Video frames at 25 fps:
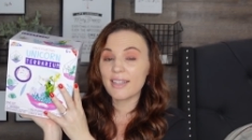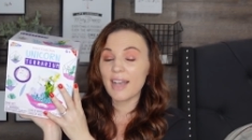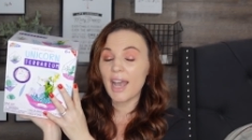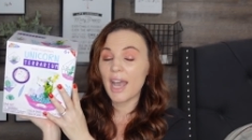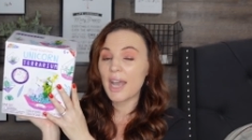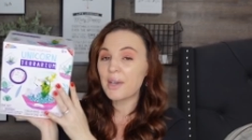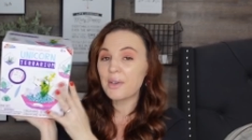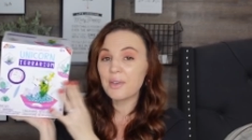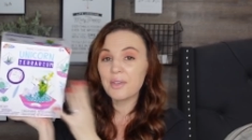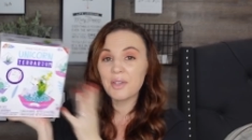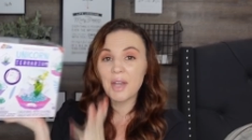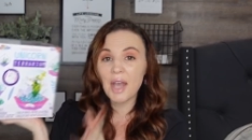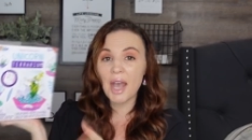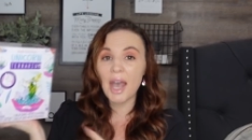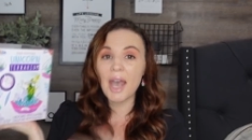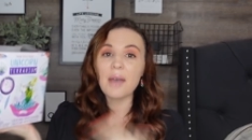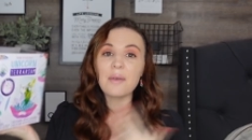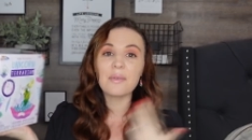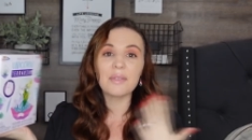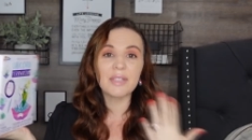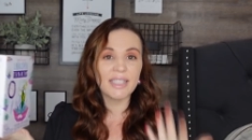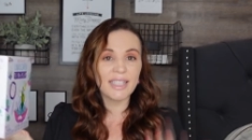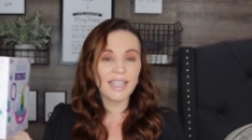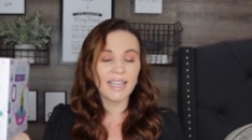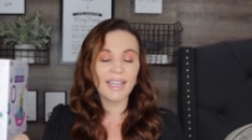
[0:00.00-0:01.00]
I
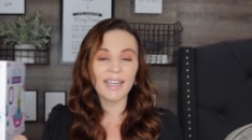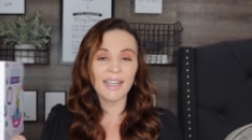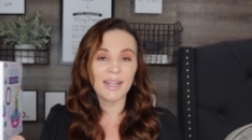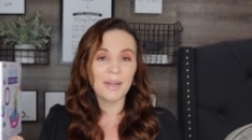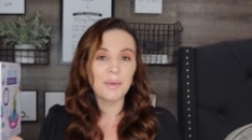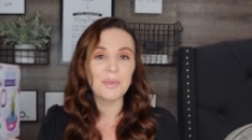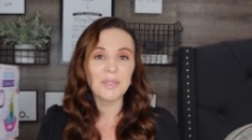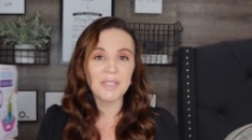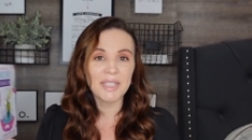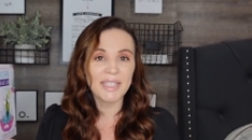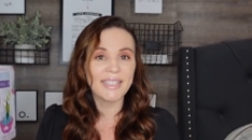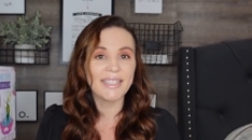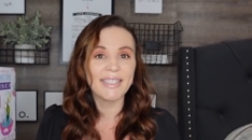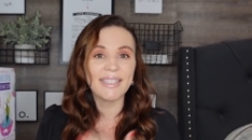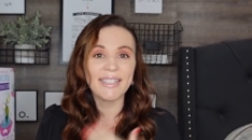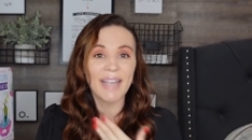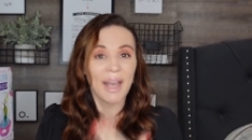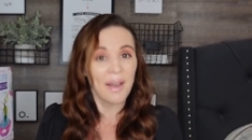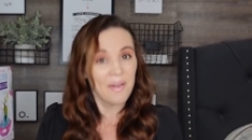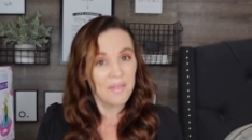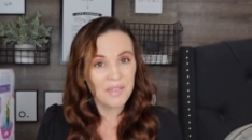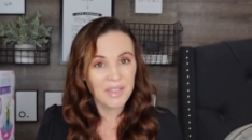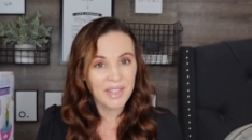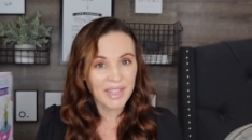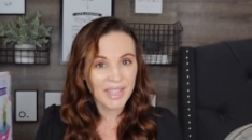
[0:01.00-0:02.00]
was thinking it was
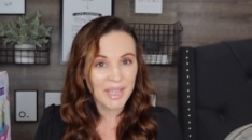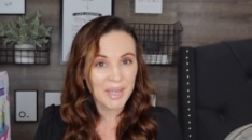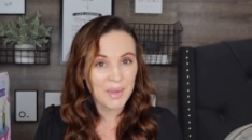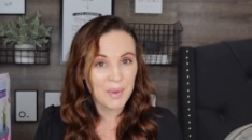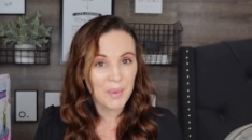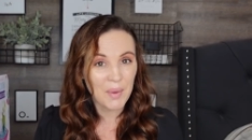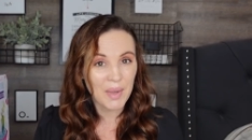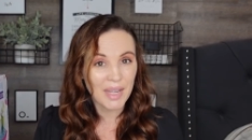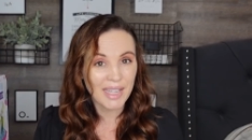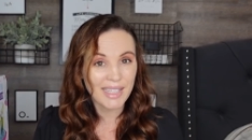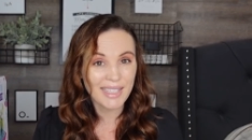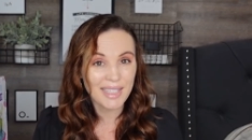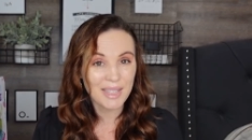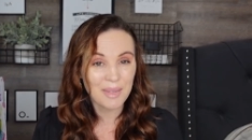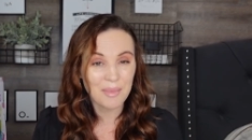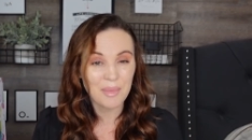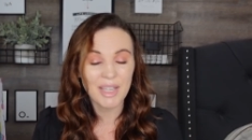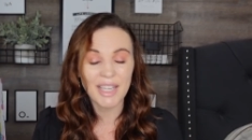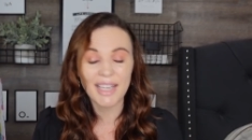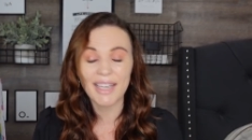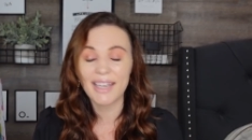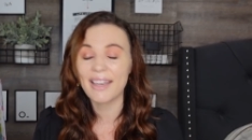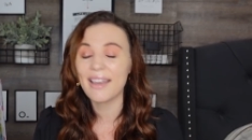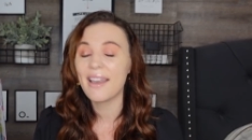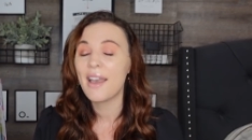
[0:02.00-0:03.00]
definitely going to
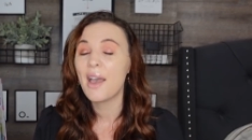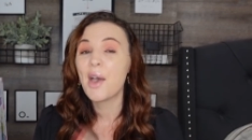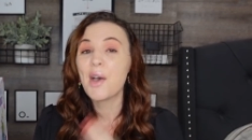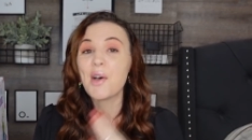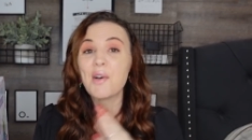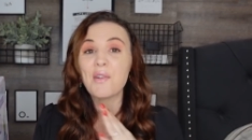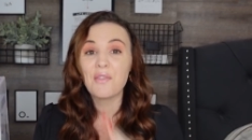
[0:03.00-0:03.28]
be